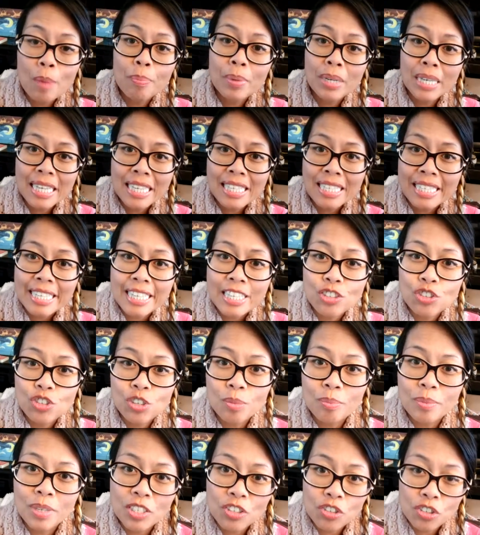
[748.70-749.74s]
Japanese
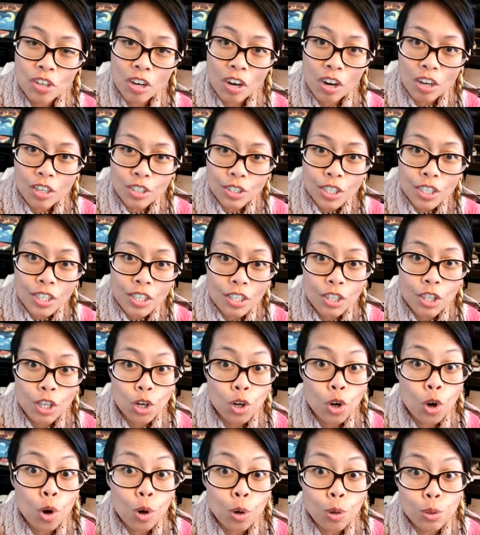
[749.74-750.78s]
instruments called
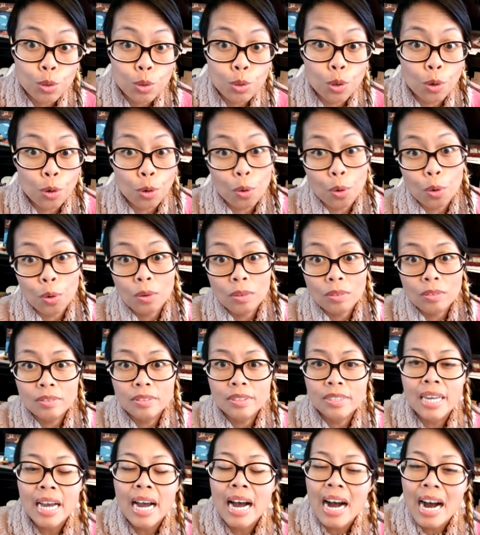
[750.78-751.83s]
the koto.
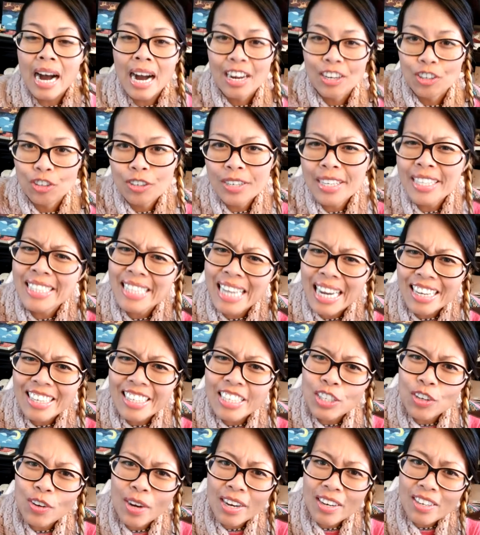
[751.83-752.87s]
I don't
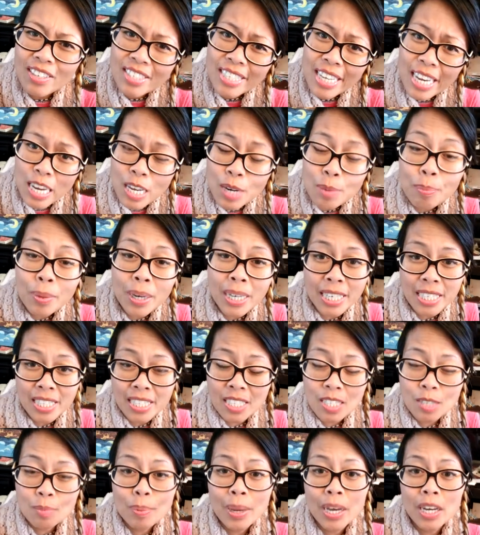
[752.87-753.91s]
exactly know how to say it, but
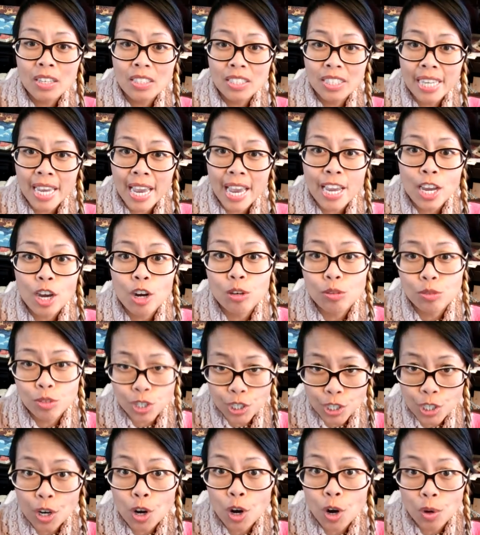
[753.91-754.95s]
it's spelled
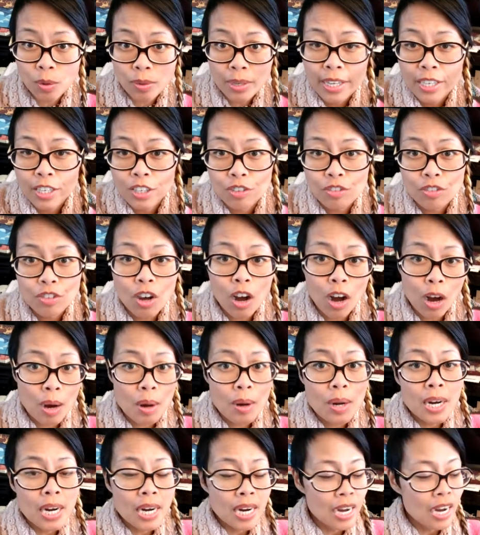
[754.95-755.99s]
K-O-T-O, like you
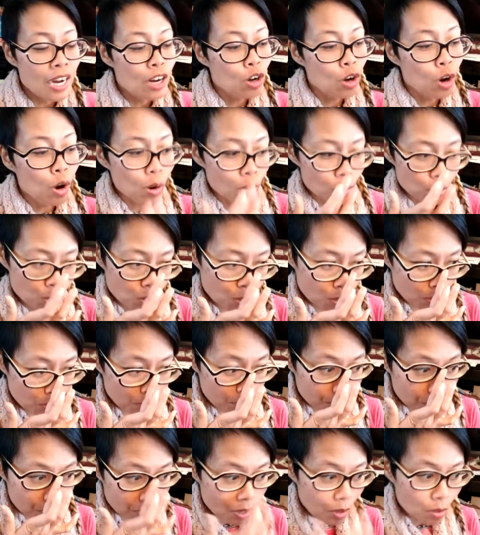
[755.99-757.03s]
saw.
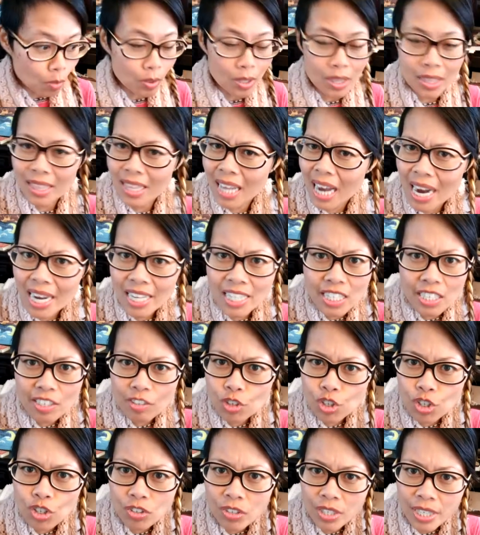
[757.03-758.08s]
Koto, with lots
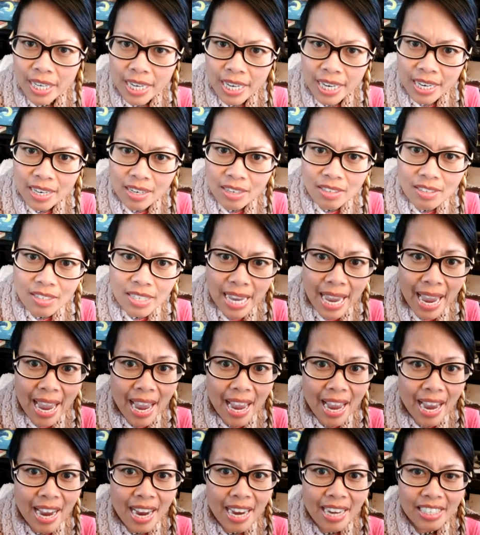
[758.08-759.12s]
of strings,
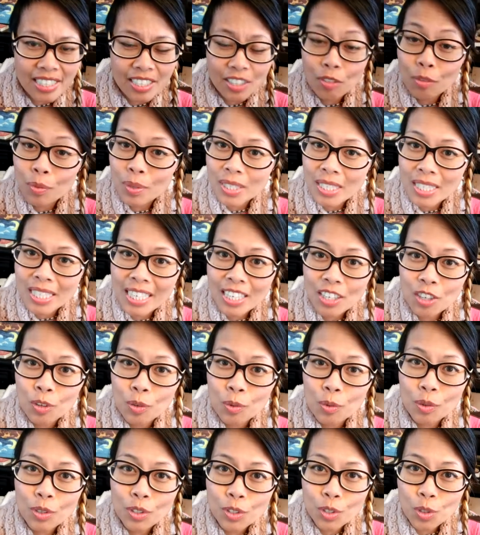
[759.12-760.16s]
and it wasn't it
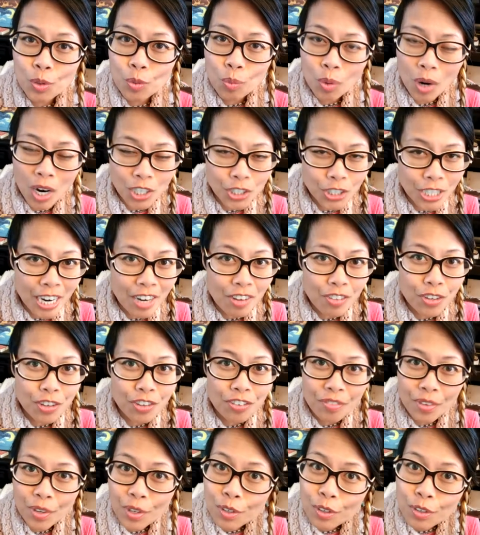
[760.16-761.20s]
cool to watch how
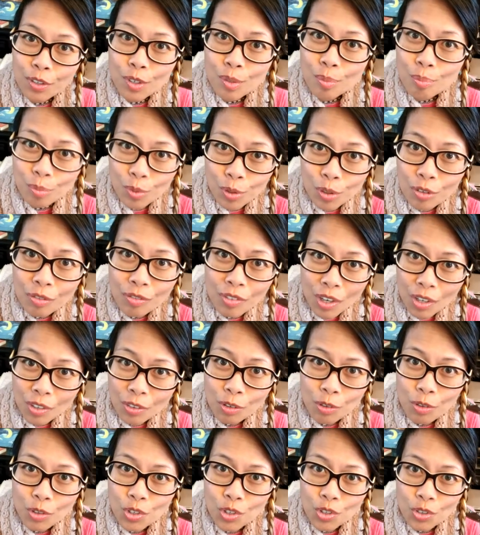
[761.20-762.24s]
their fingers moved
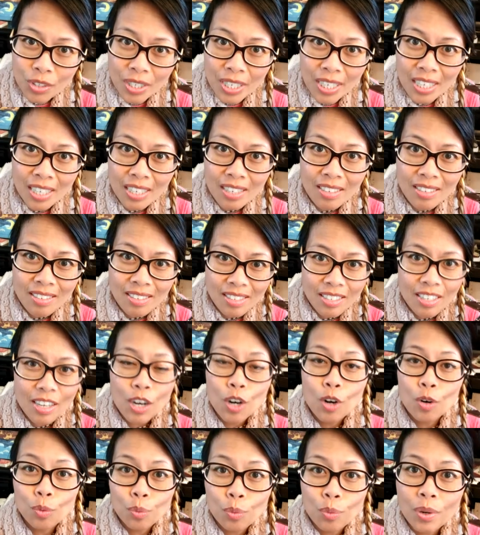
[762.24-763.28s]
on those strings?
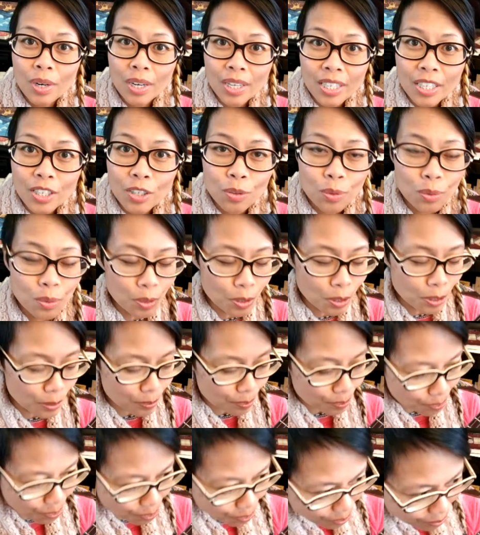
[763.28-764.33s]
Really cool.